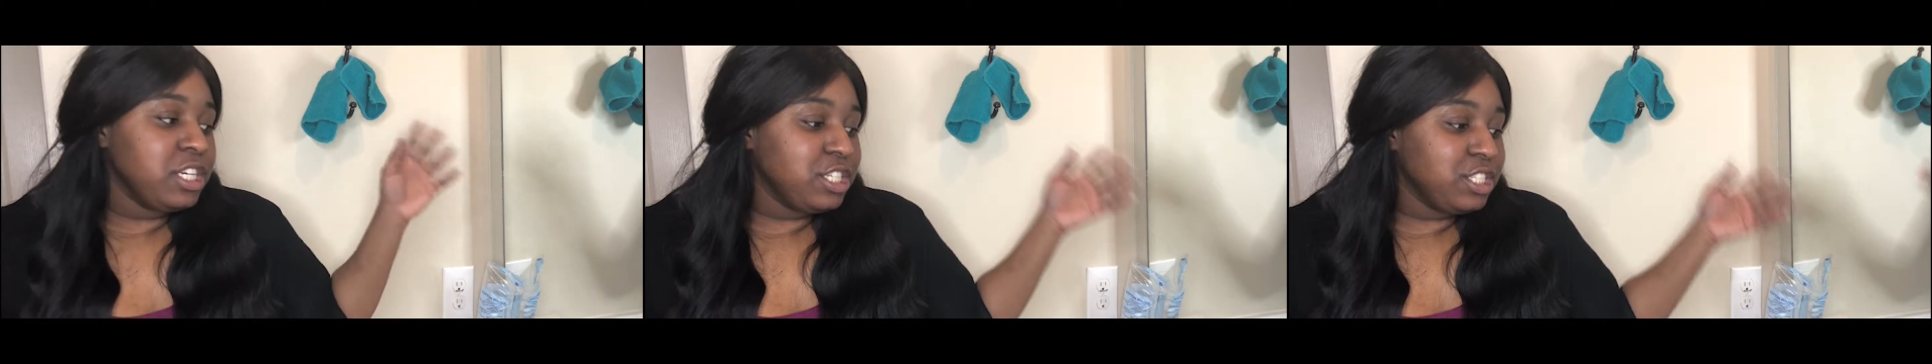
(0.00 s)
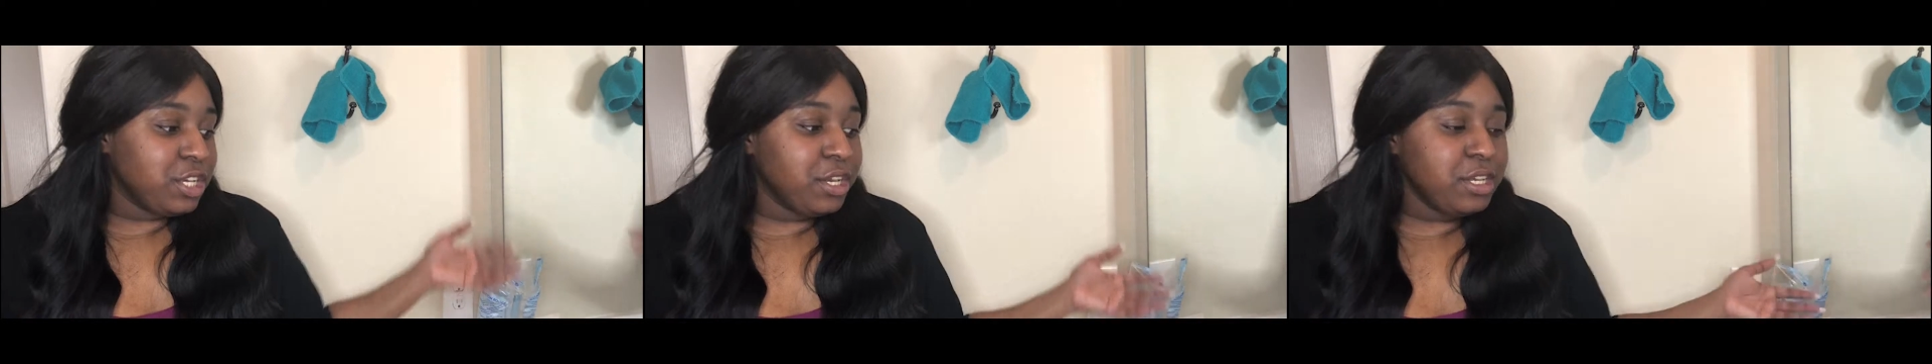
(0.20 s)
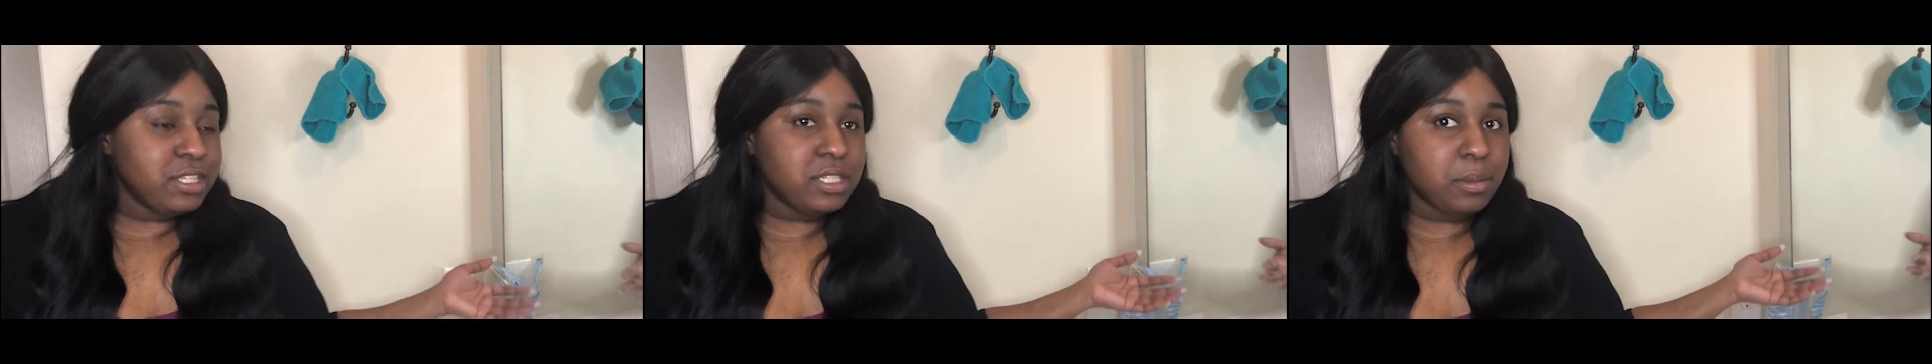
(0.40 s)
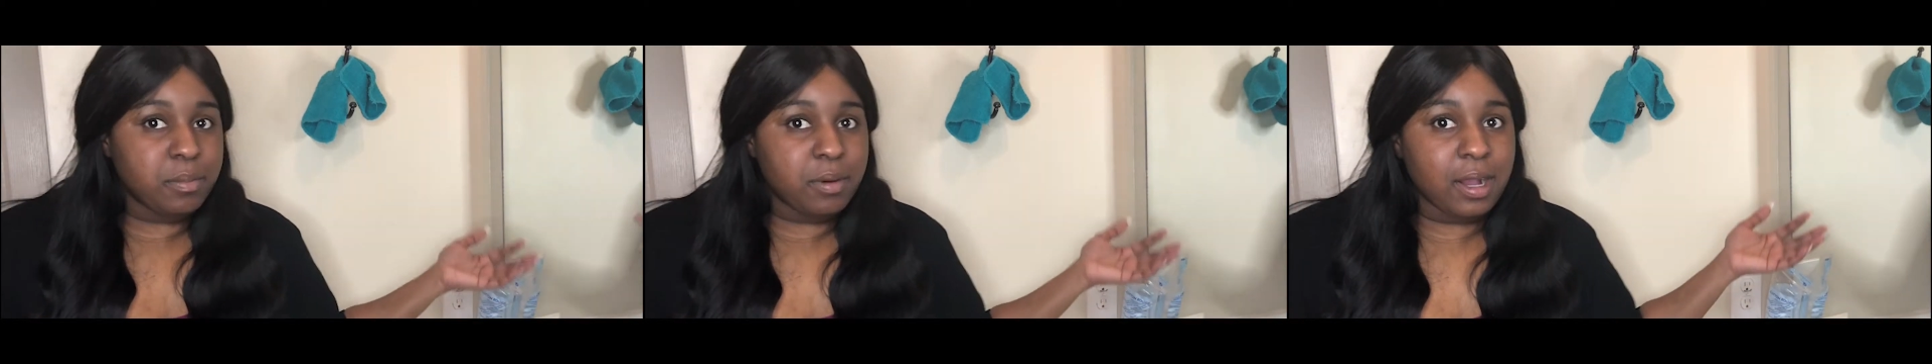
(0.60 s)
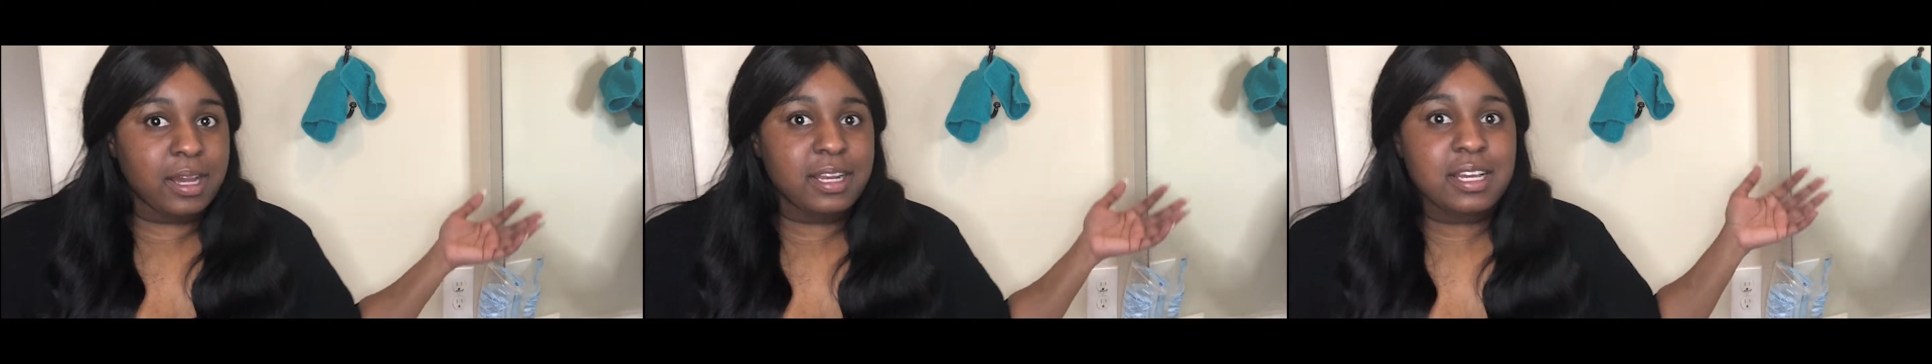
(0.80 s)
show you some
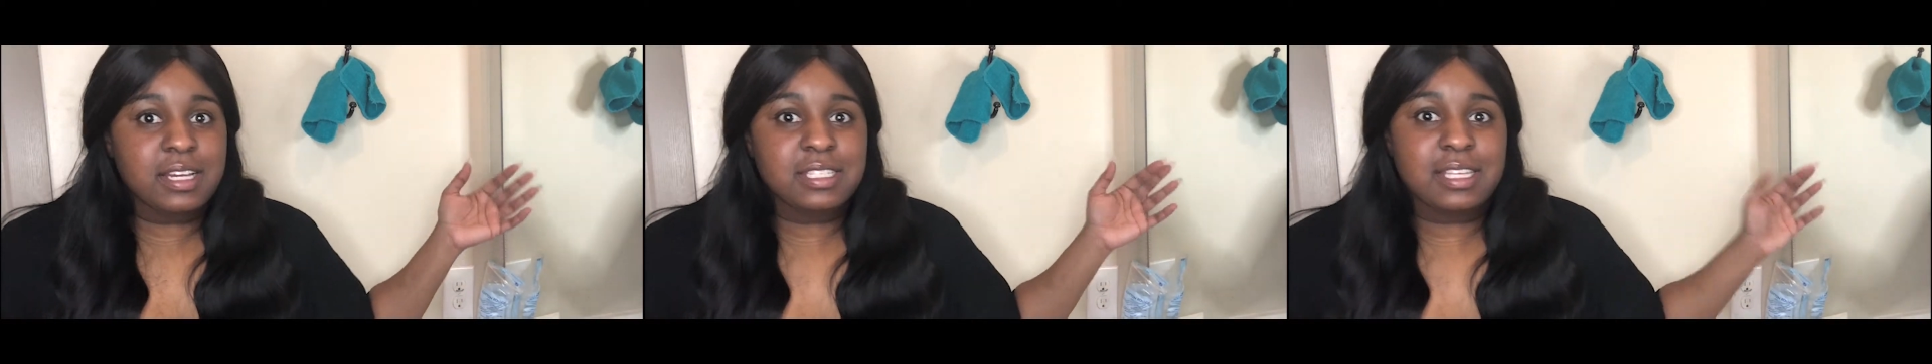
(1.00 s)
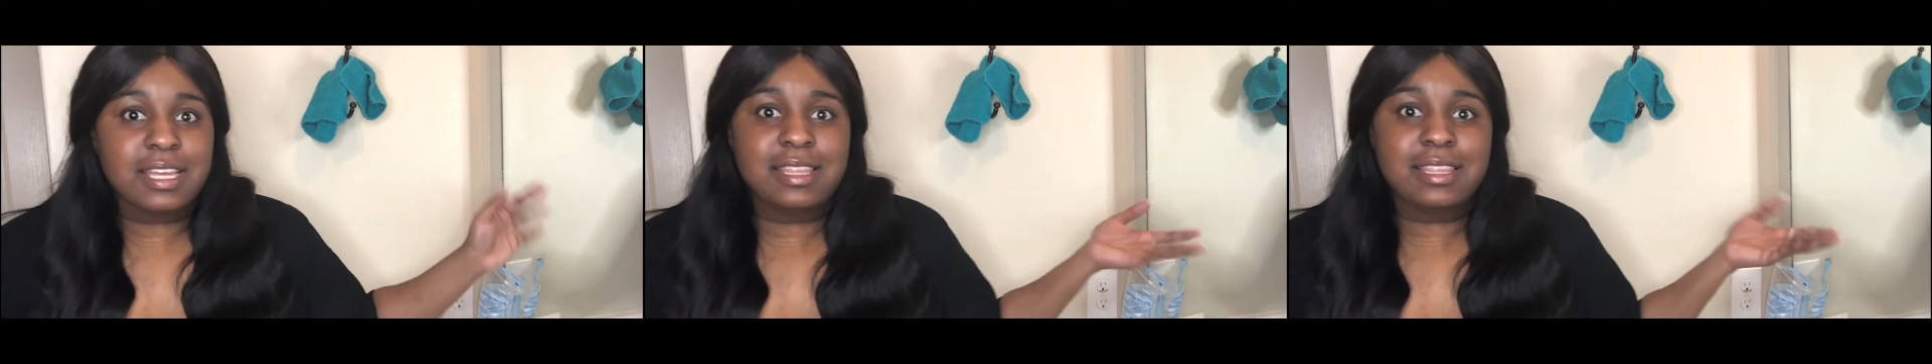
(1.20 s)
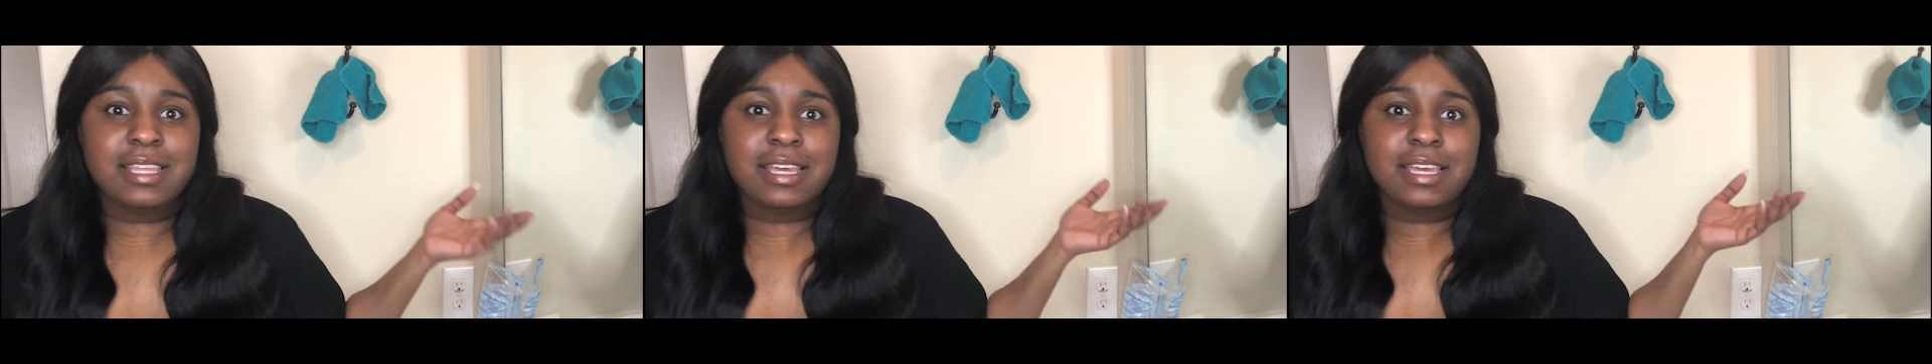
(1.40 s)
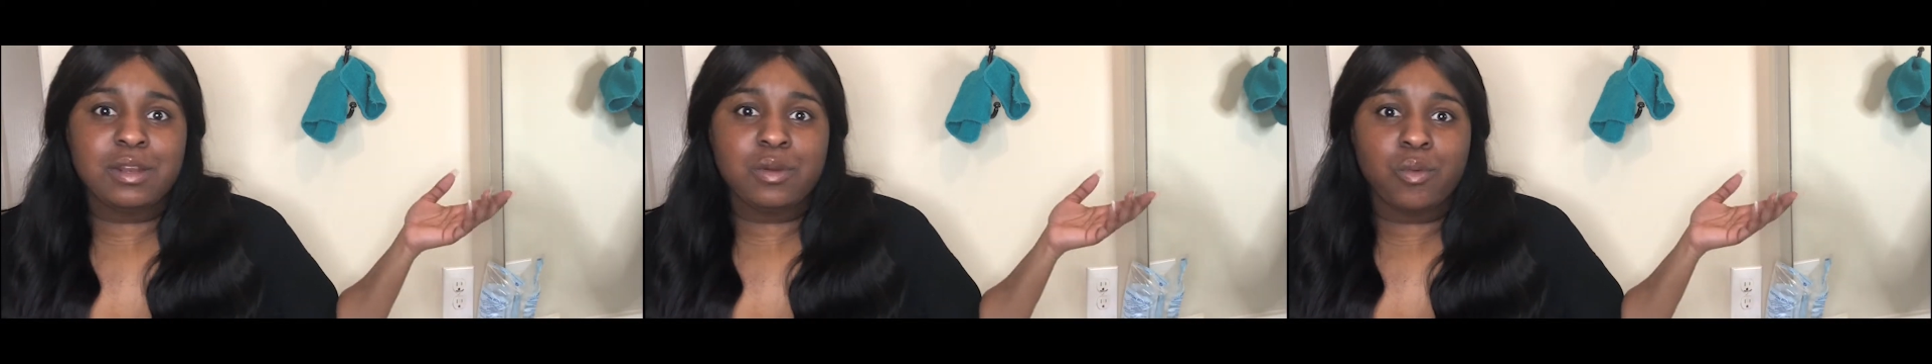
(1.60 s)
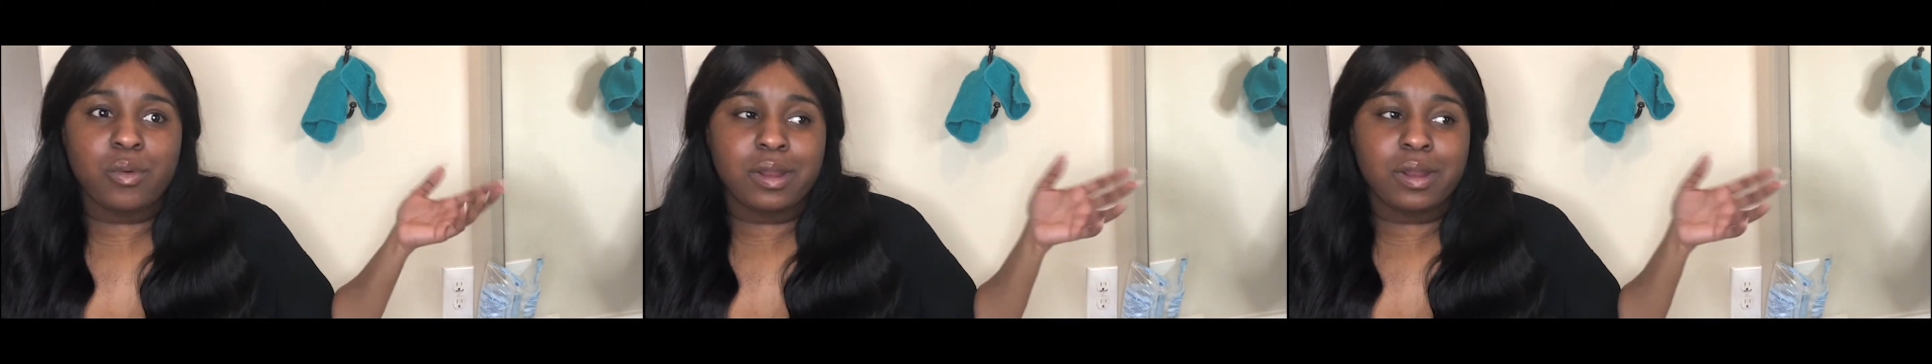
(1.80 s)
products, and then